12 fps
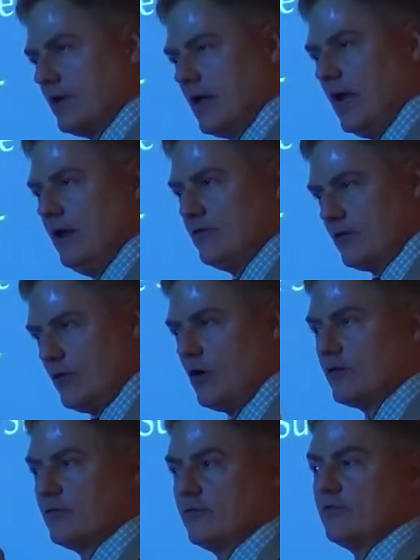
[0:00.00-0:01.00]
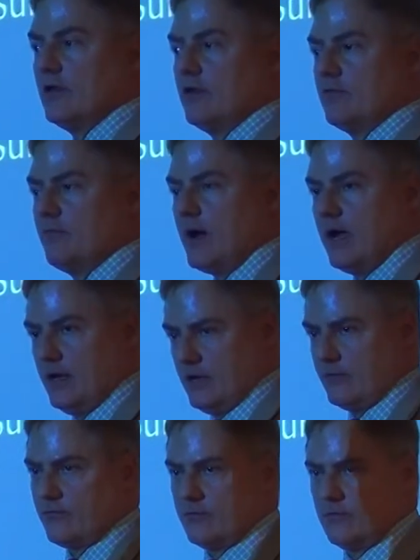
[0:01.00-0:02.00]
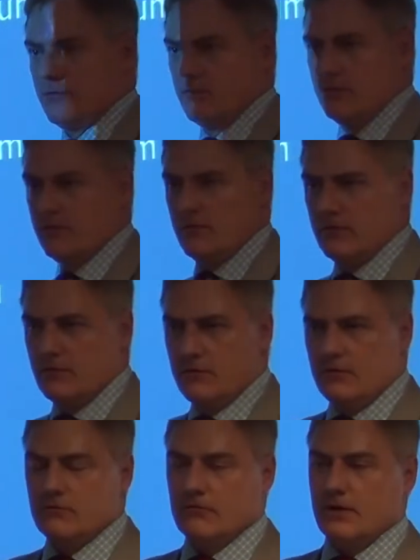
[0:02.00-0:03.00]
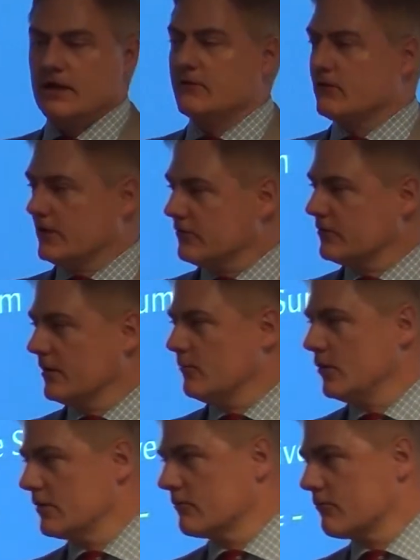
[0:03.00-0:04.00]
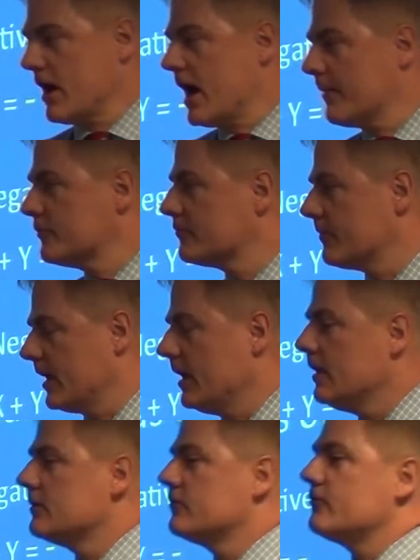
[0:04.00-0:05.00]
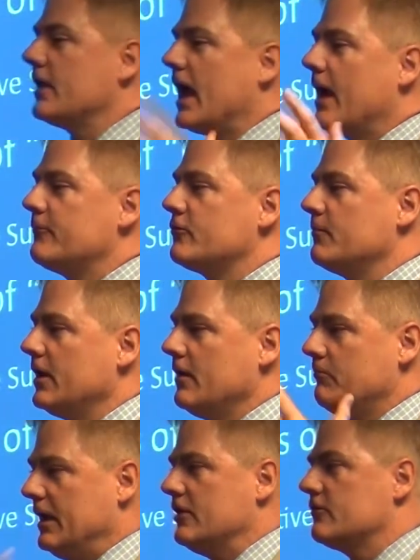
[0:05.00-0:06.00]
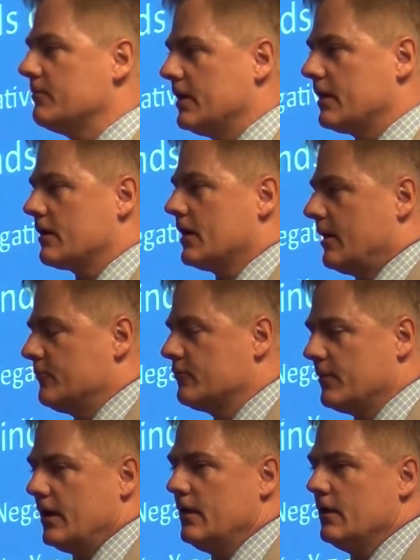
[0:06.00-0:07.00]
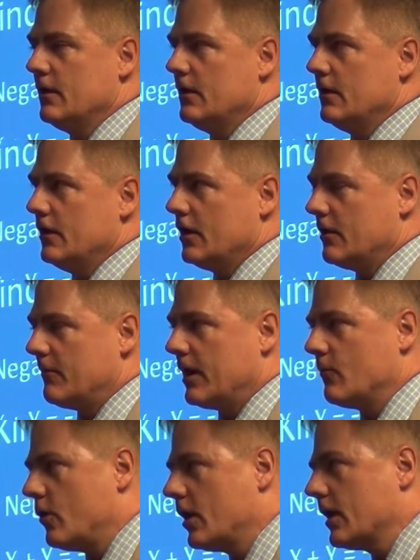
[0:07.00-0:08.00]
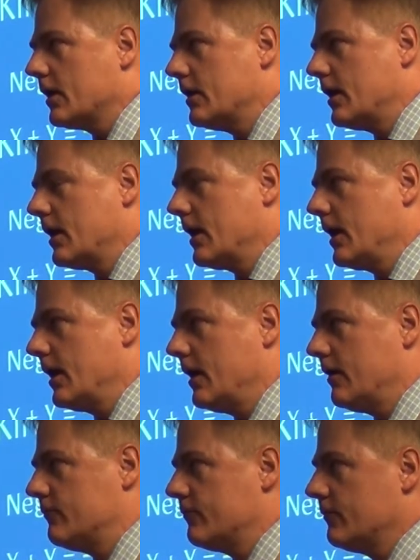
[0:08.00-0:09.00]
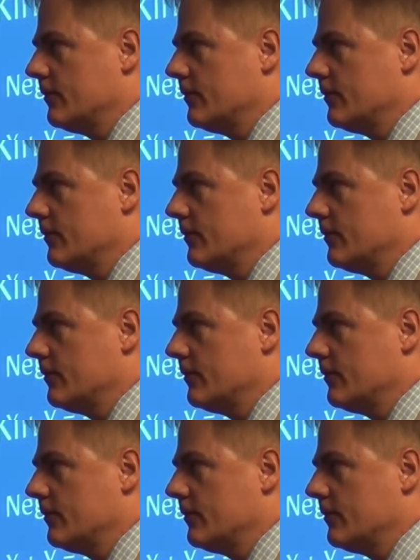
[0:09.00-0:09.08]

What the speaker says: the gains and losses is minus. So let's say someone robs me, stabs me, beats me, and clubs me. In my wallet, I have